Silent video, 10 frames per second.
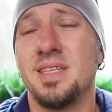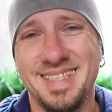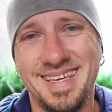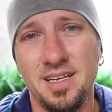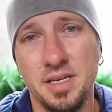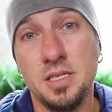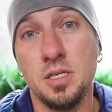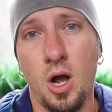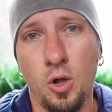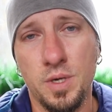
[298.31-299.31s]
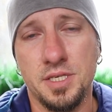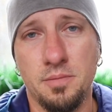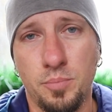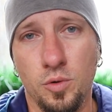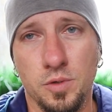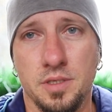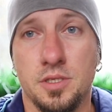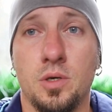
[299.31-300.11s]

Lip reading: the skill is always important.